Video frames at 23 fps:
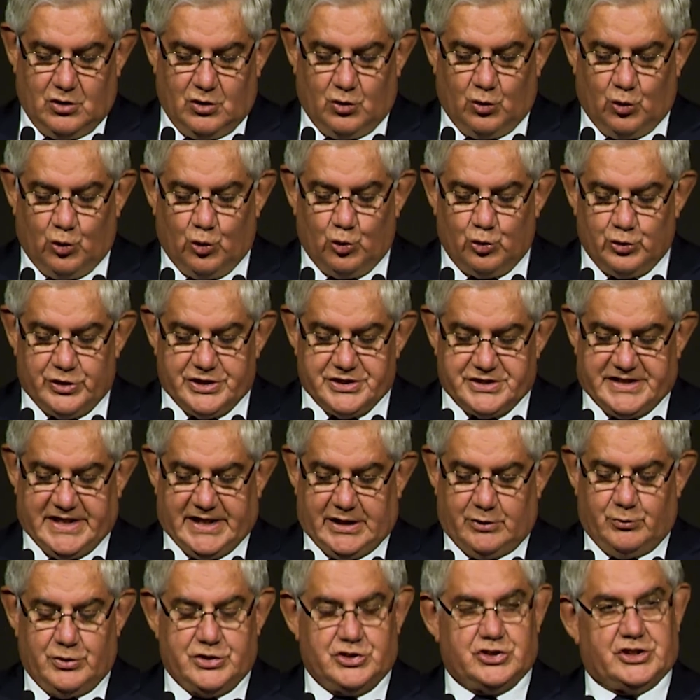all
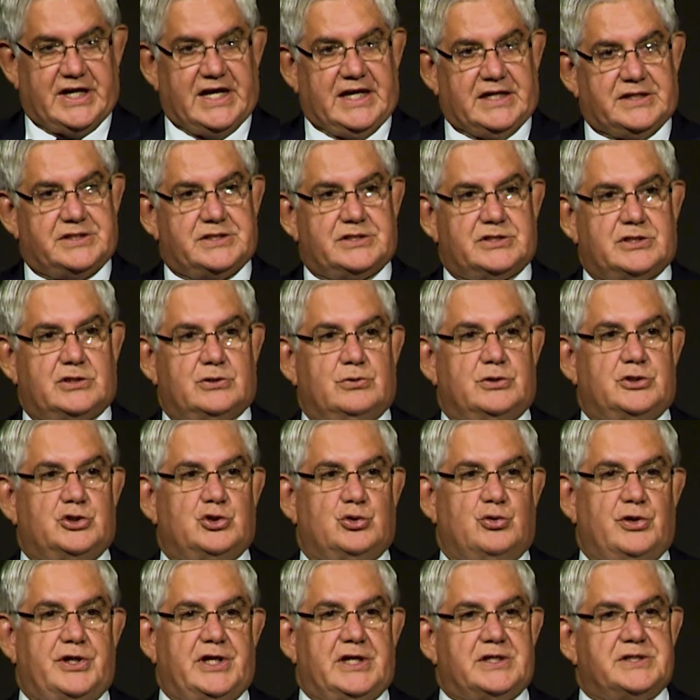distinguished guests who are
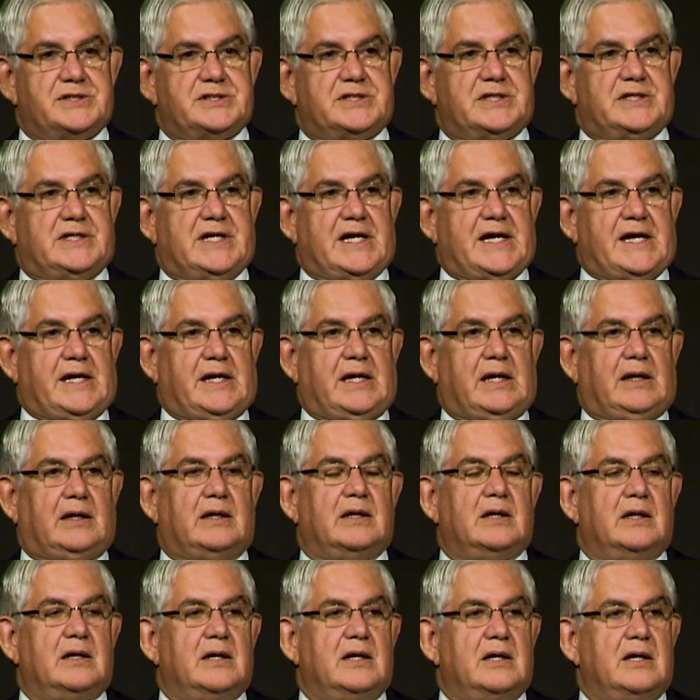joining us today,
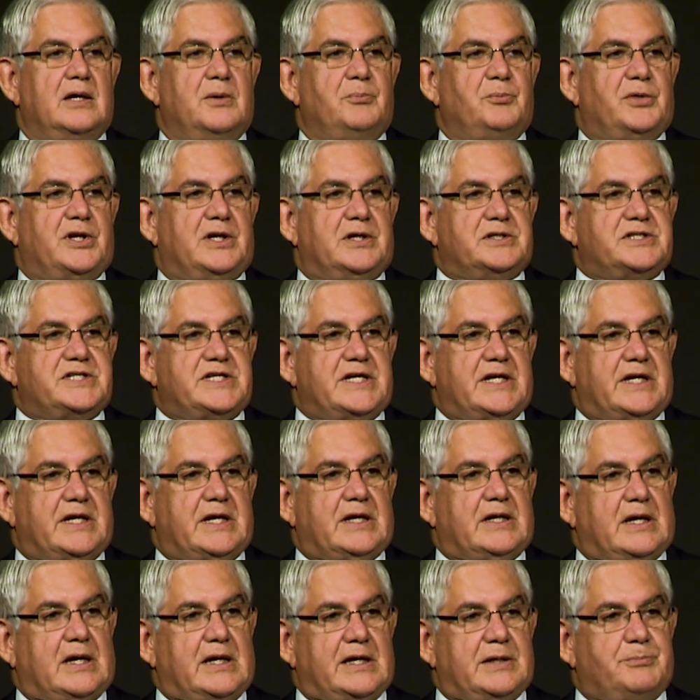but in
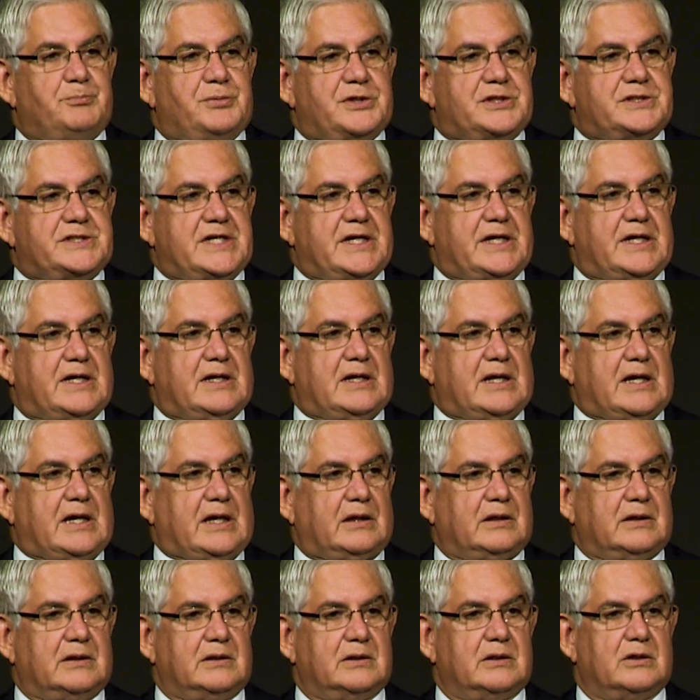
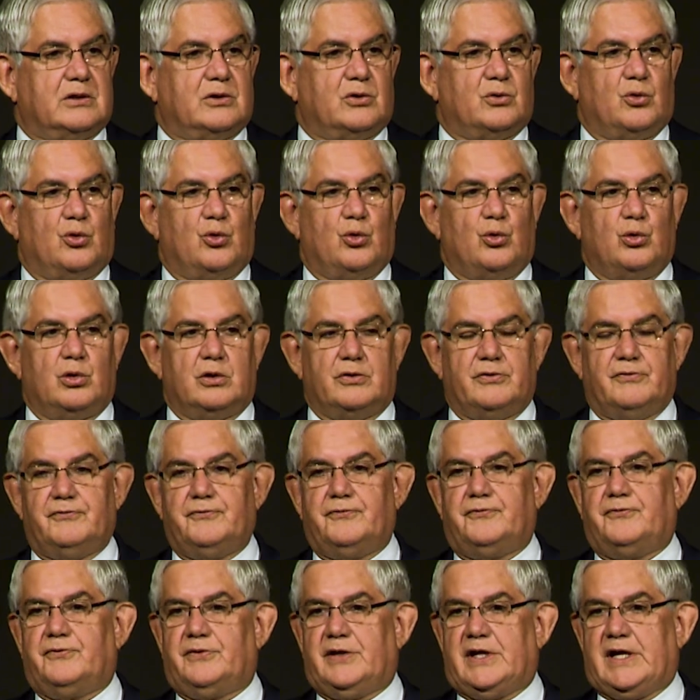particular, all
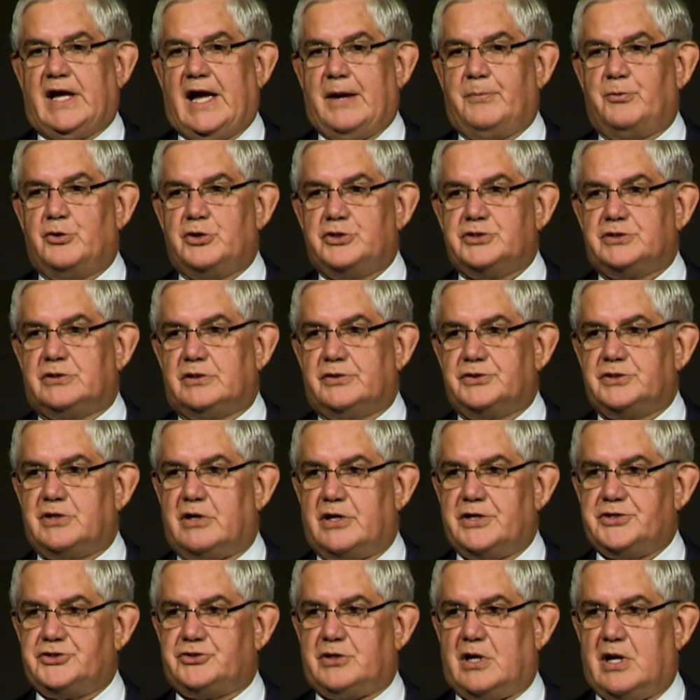of the Aboriginal and
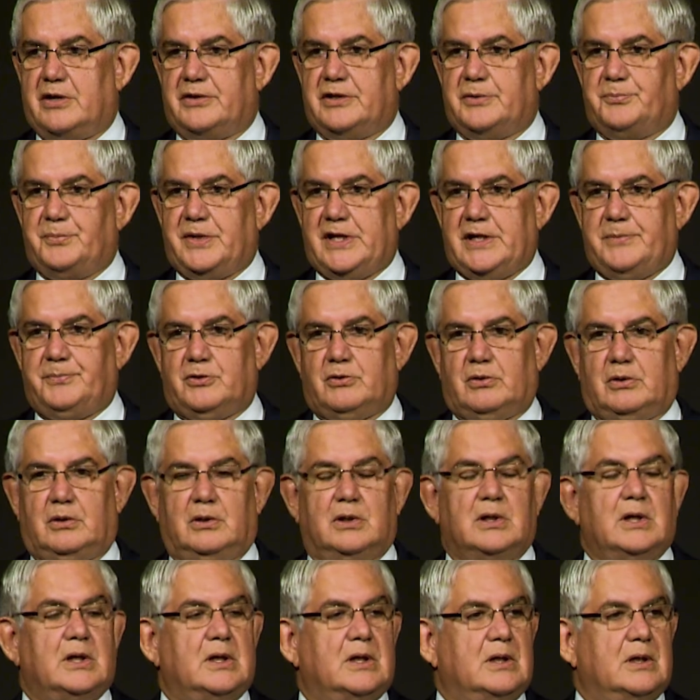Torres Strait Islander people
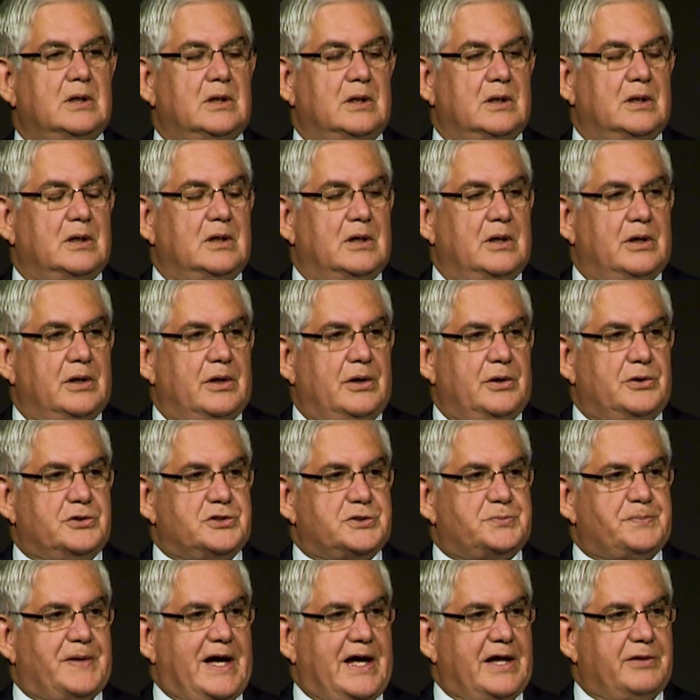whose
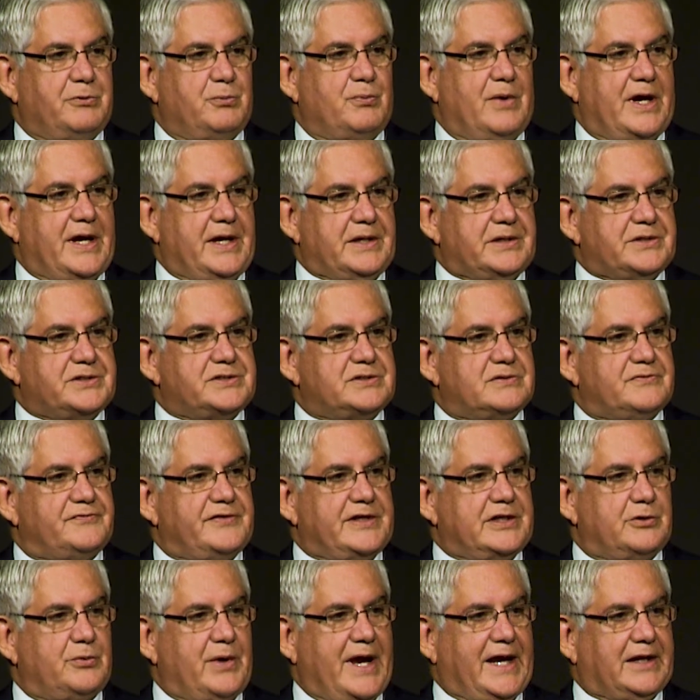pathways have
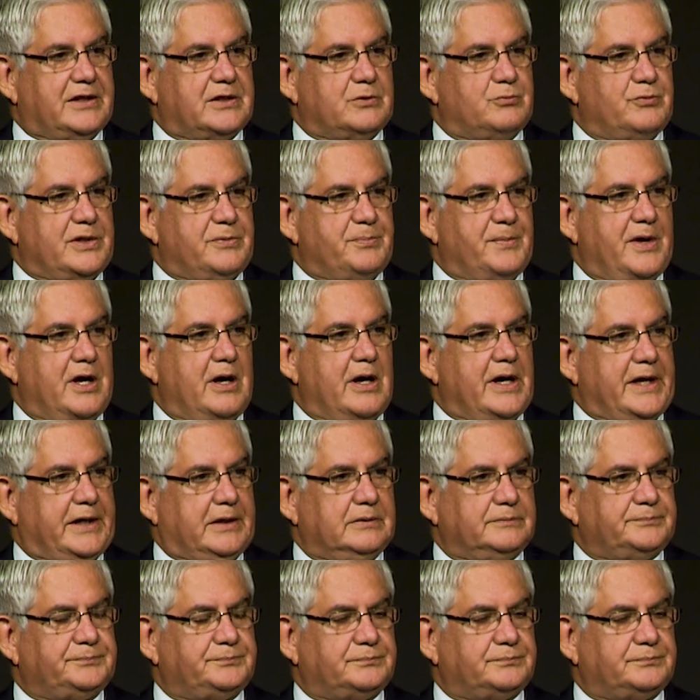interacted with mine.